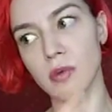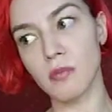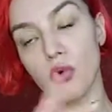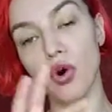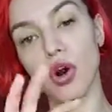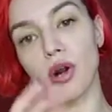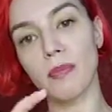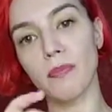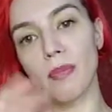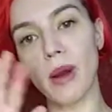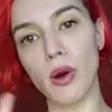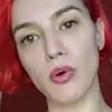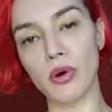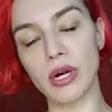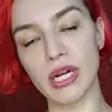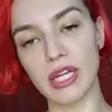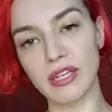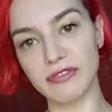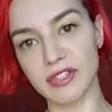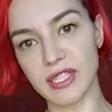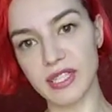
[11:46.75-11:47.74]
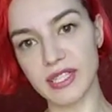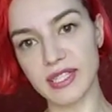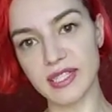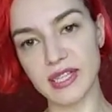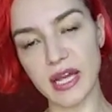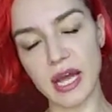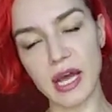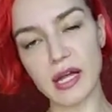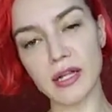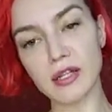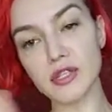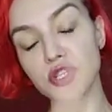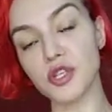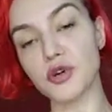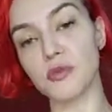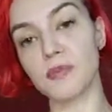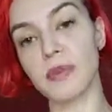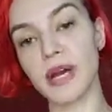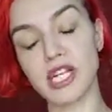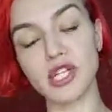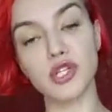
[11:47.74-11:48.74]
more powerlifting style,
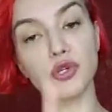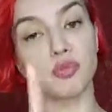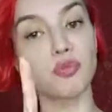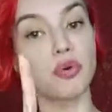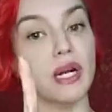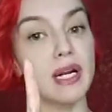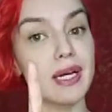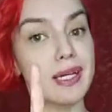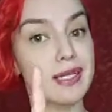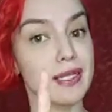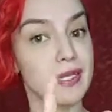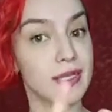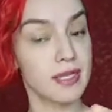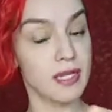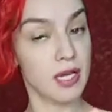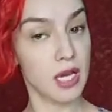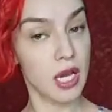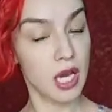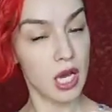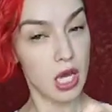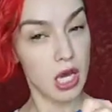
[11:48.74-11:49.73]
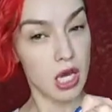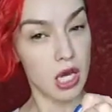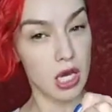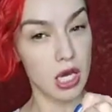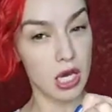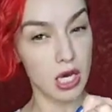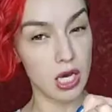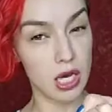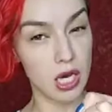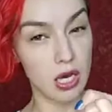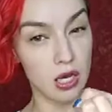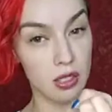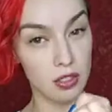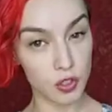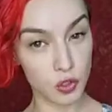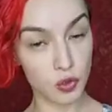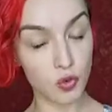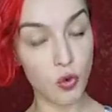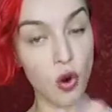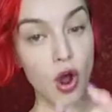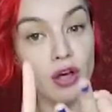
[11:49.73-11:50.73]
so bench press,
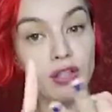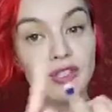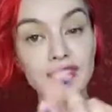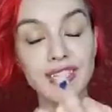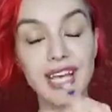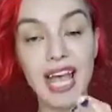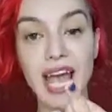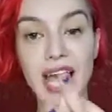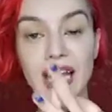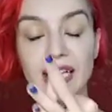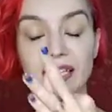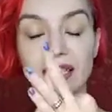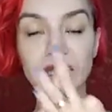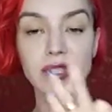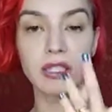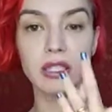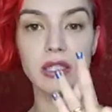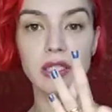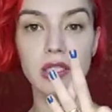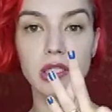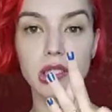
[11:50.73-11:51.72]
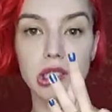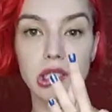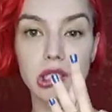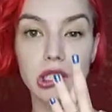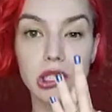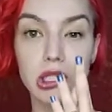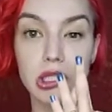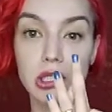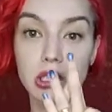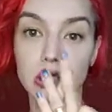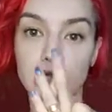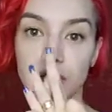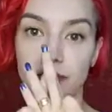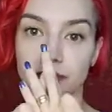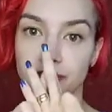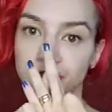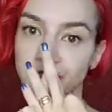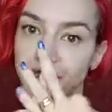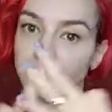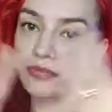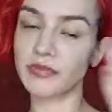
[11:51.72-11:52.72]
squat, and
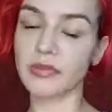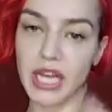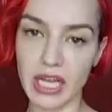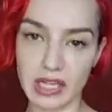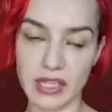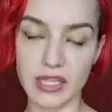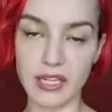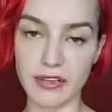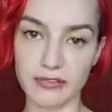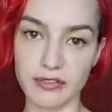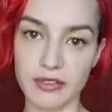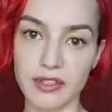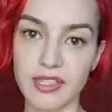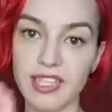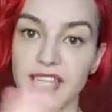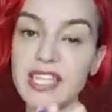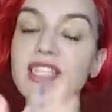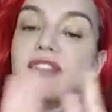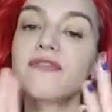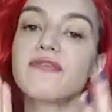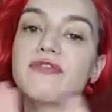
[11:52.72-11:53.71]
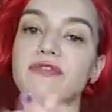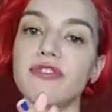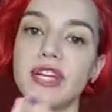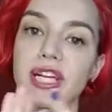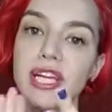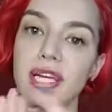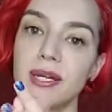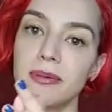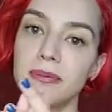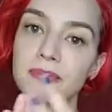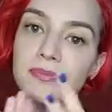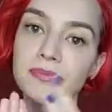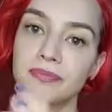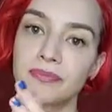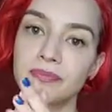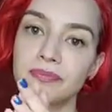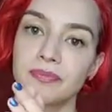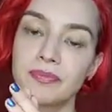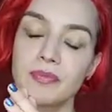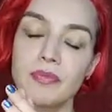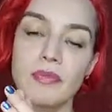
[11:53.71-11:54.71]
deadlift. These three
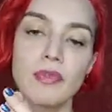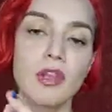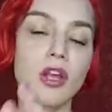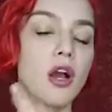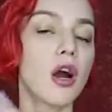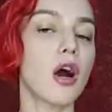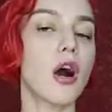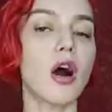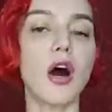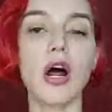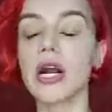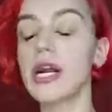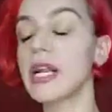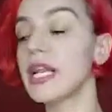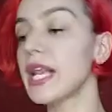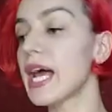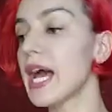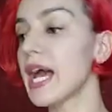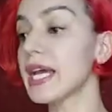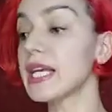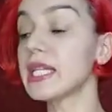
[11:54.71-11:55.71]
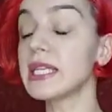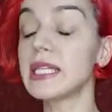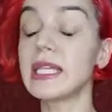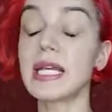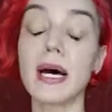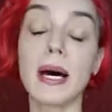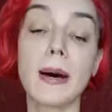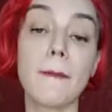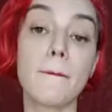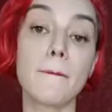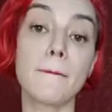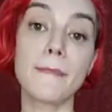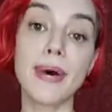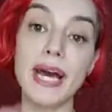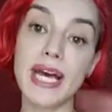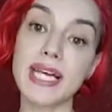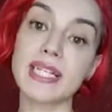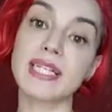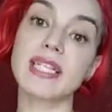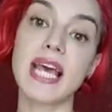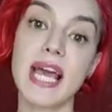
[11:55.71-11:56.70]
are like the
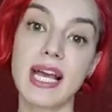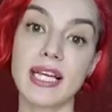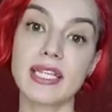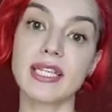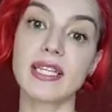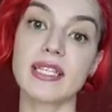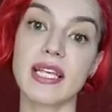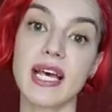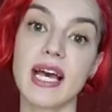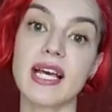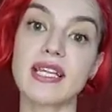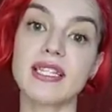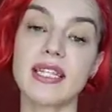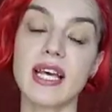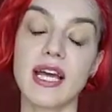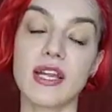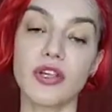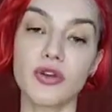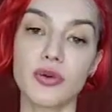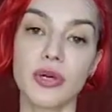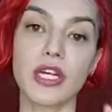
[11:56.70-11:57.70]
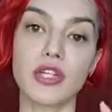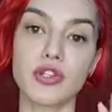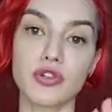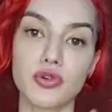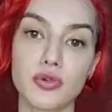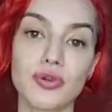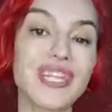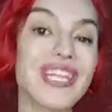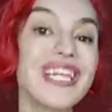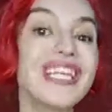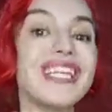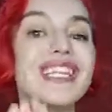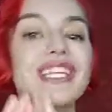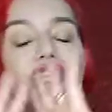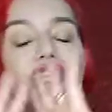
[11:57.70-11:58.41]
best exercise that you can do in